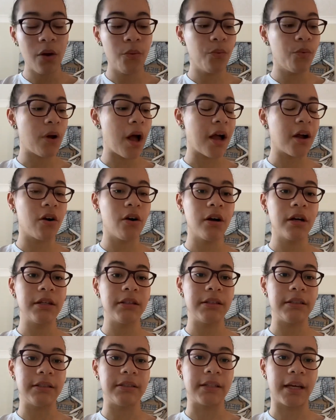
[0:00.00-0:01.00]
i got her
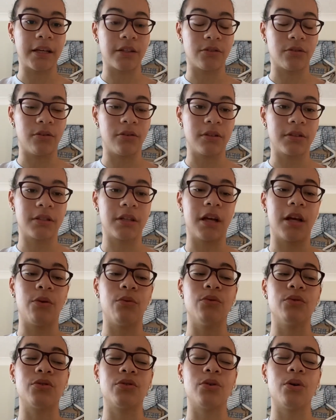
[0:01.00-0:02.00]
these nike socks it
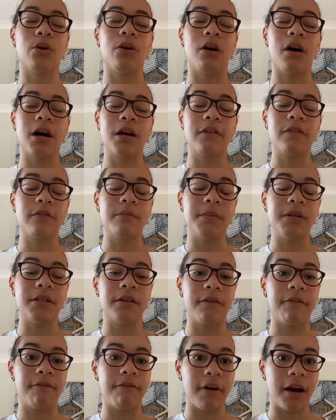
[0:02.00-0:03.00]
was so hard for me to
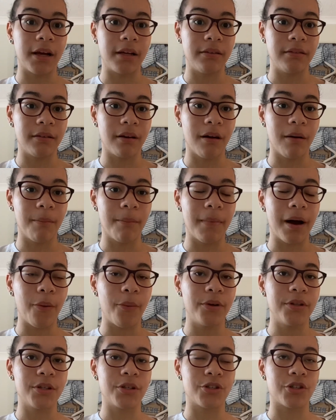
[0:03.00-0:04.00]
find them i
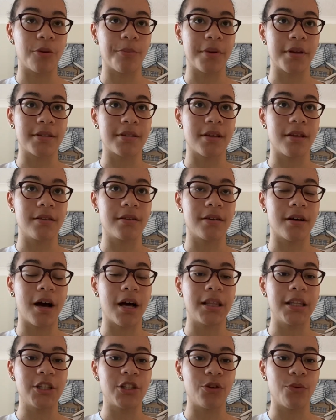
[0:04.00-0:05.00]
went to the shopping center i
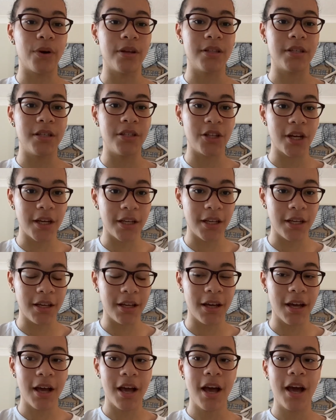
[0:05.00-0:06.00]
literally went to
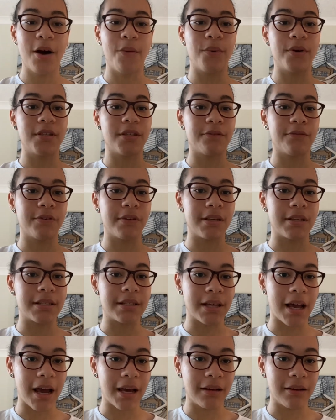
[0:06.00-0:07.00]
jd went to foot
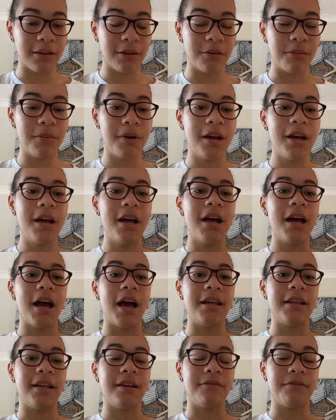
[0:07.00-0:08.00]
asylum
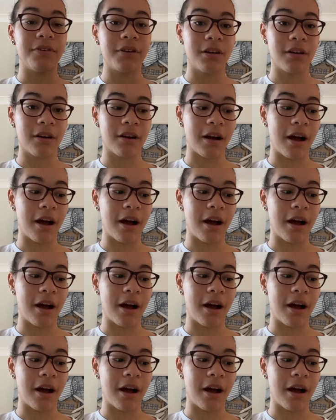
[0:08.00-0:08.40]
and then foot locker